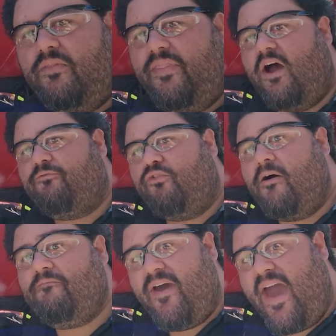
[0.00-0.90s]
Now
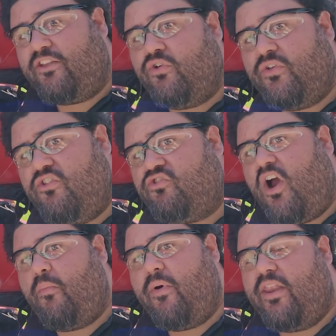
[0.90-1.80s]
from factory, these
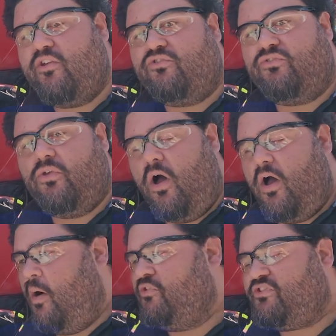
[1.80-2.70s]
carburetors,
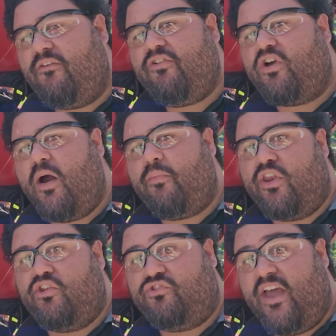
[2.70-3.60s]
almost every
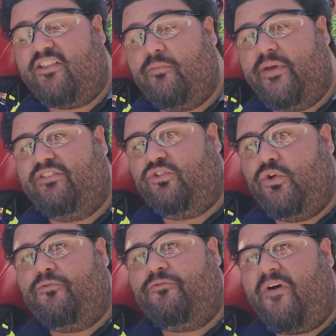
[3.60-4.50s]
carburetor is set to be
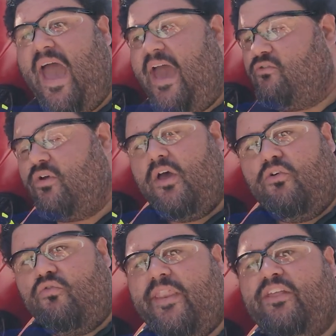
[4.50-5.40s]
too fat,
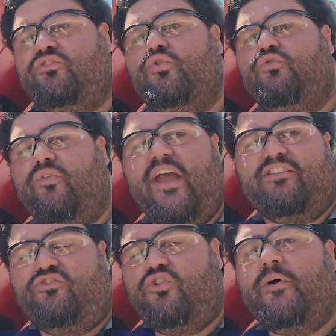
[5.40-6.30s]
running too rich,
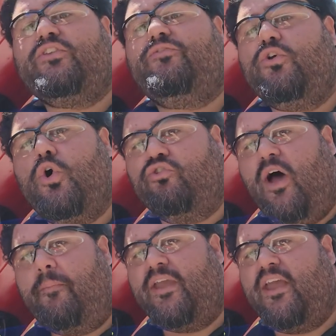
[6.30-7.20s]
too much fuel
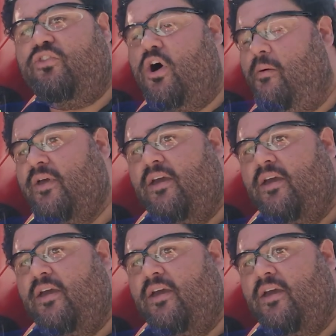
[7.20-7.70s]
dumping into them.